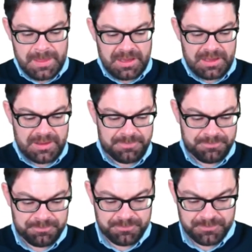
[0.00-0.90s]

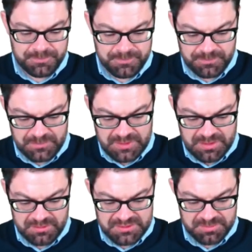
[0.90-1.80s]
Um,
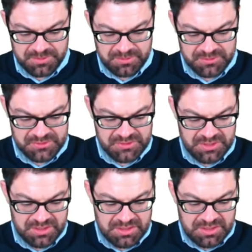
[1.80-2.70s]
now suppose
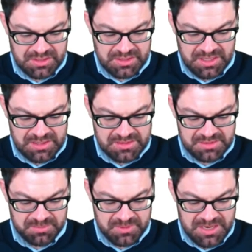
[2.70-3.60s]
again the
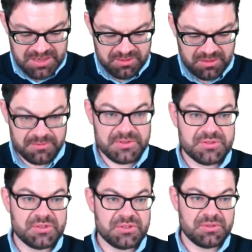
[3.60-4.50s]
supply curve
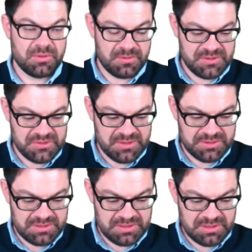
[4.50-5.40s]
is just
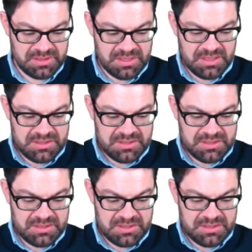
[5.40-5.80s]
horizontal,